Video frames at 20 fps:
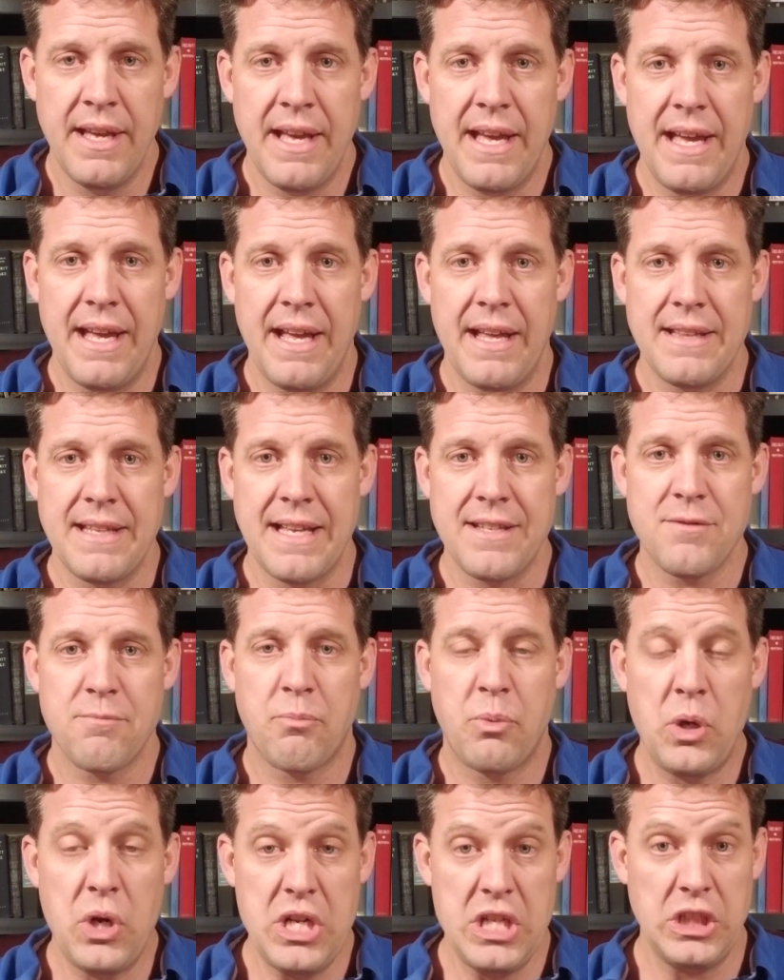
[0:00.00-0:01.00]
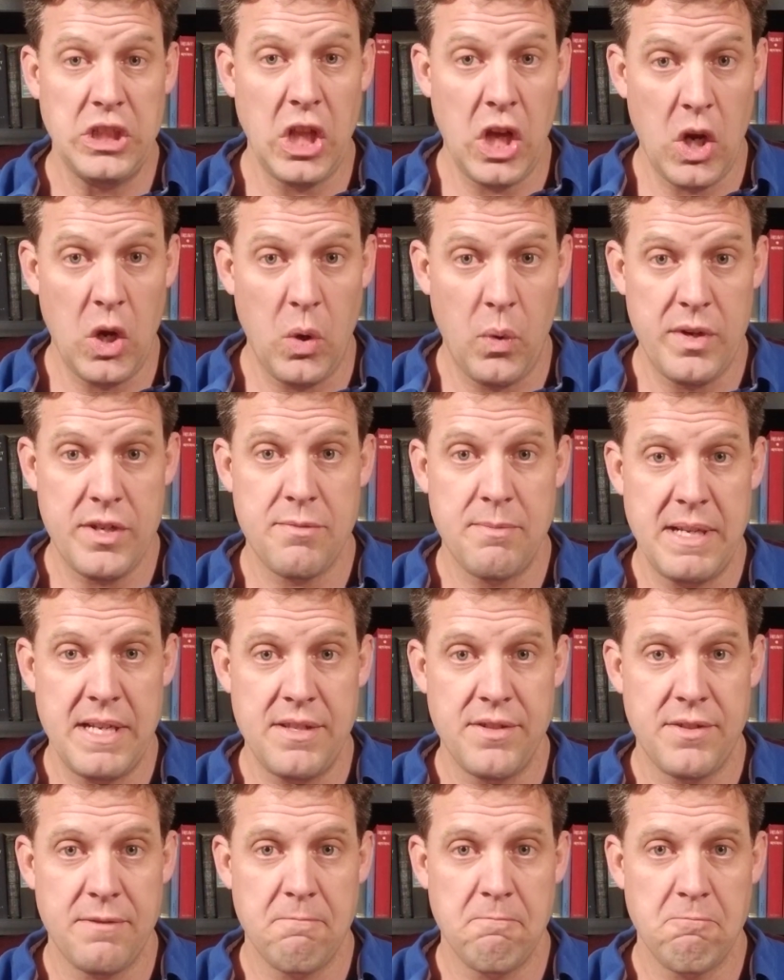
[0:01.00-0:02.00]
And that's pretty low, which
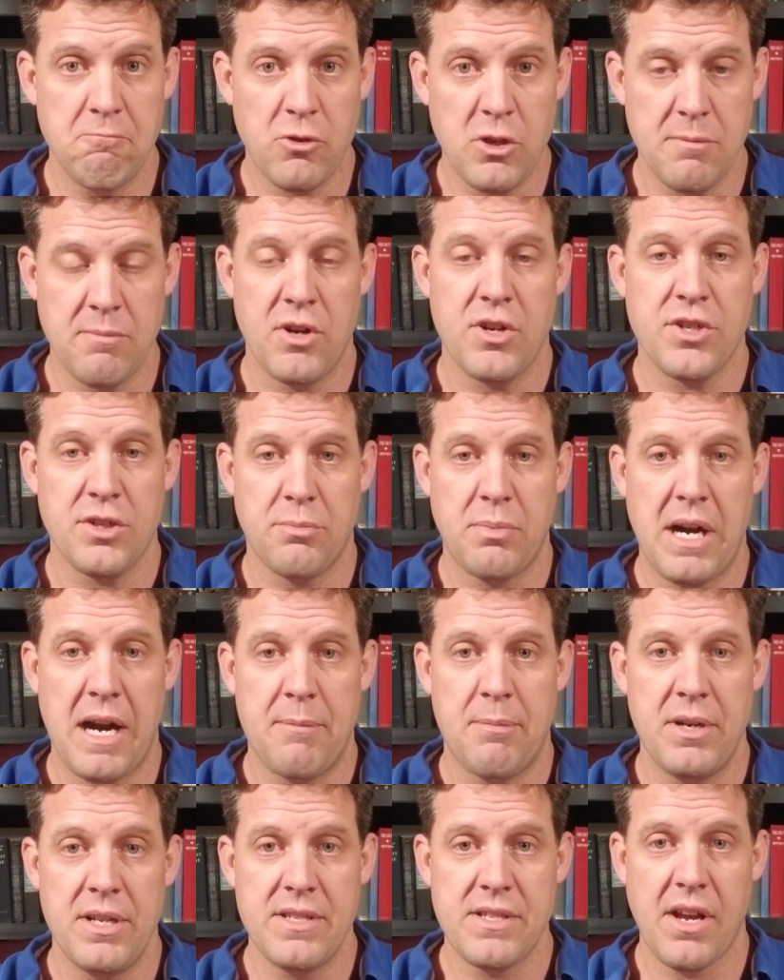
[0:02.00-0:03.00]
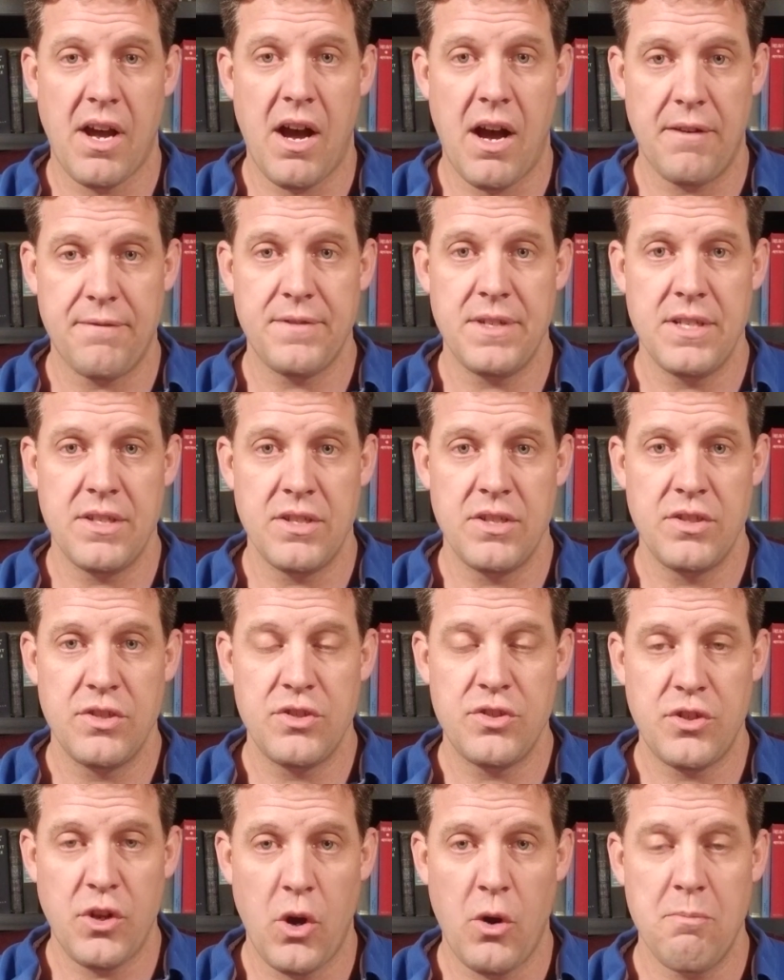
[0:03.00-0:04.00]
means commercial properties often
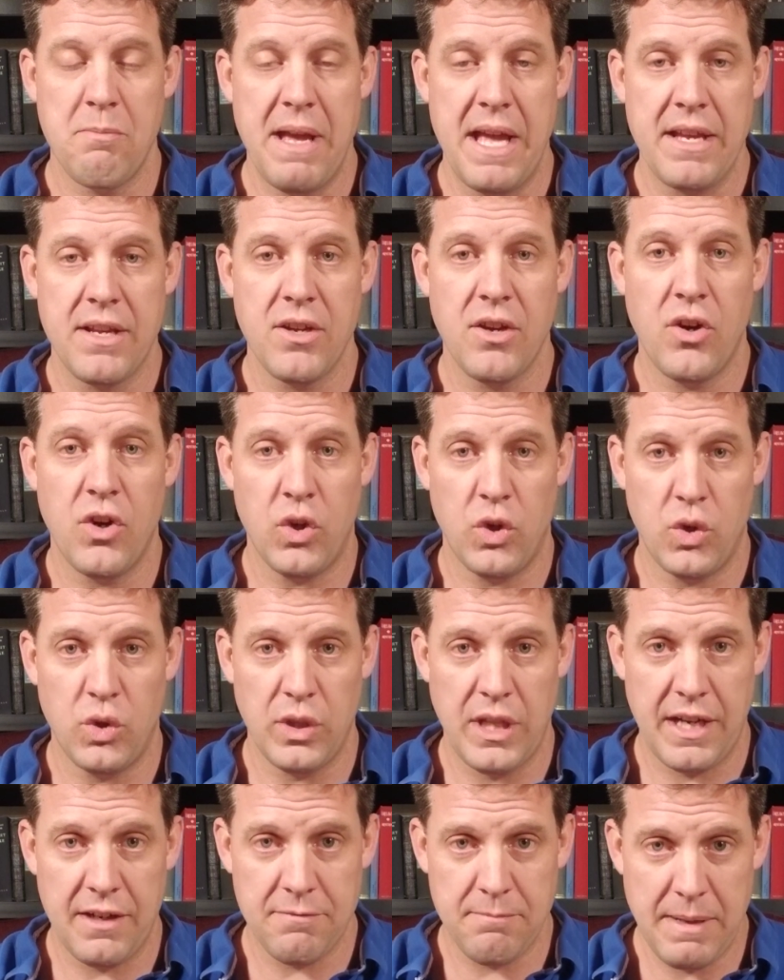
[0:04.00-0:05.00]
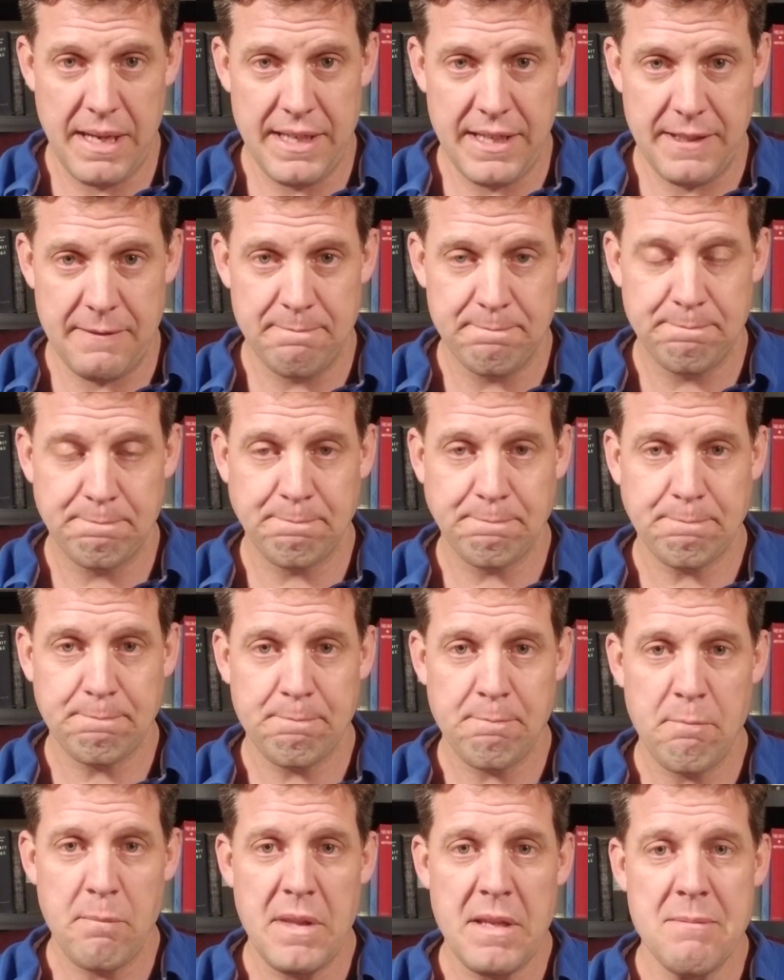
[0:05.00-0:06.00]
don't make a whole lot of money.
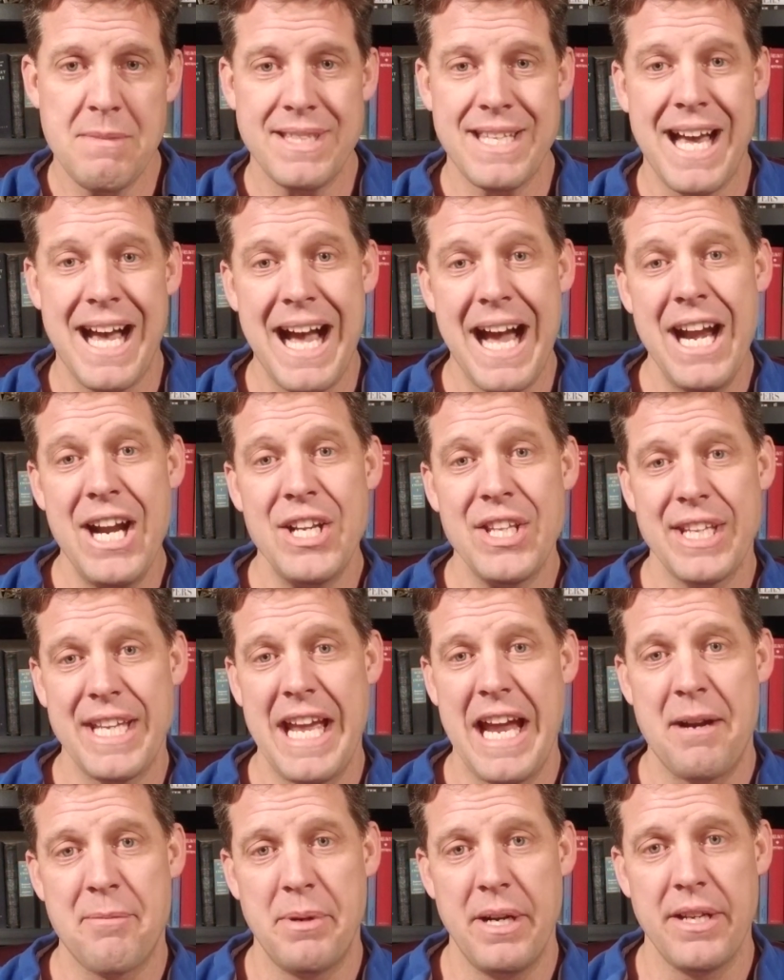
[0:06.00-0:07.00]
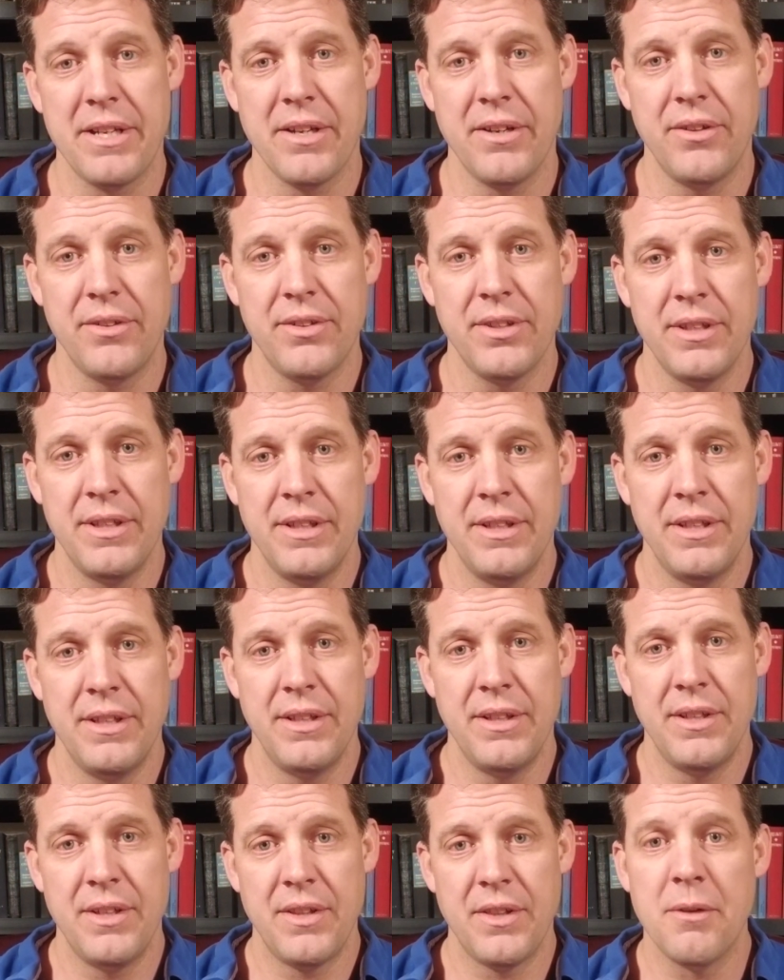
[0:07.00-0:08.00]
But the higher the cap rate goes,
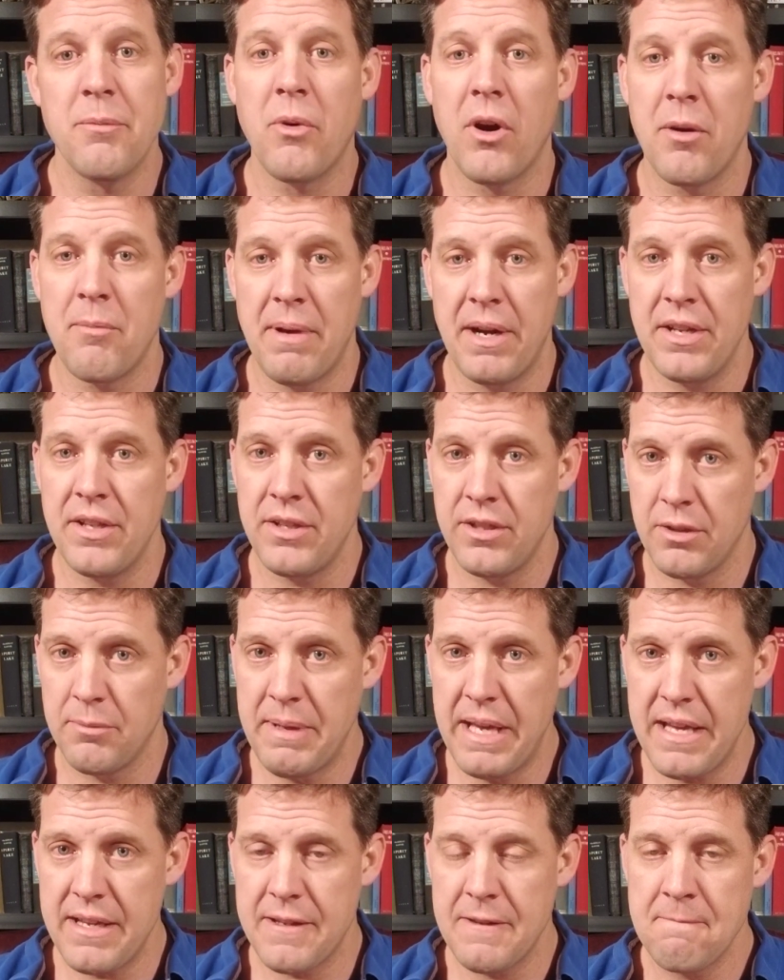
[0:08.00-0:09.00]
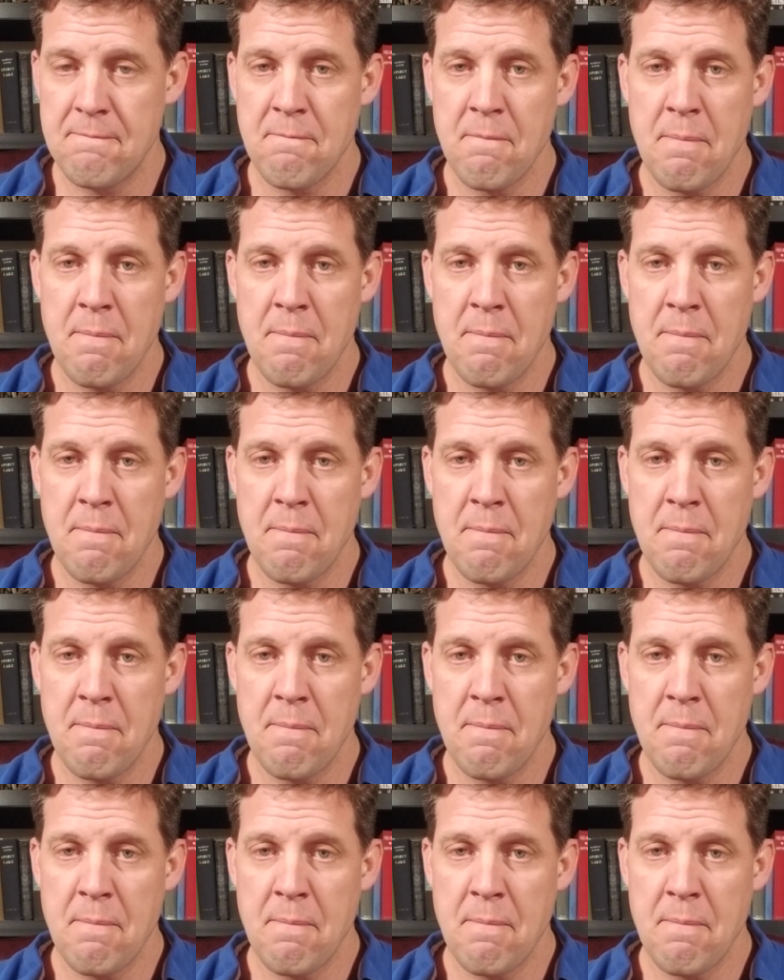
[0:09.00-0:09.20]
the more money you'll make.